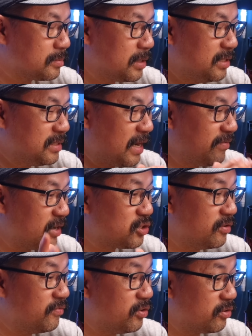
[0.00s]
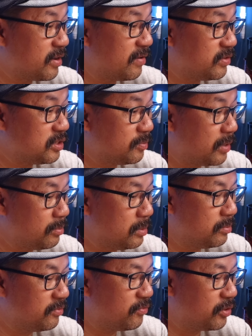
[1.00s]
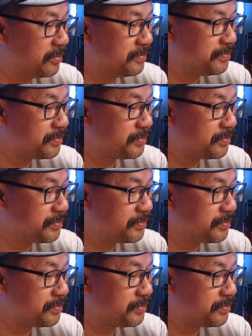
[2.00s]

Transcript: is that I've actually photographed this apartment before.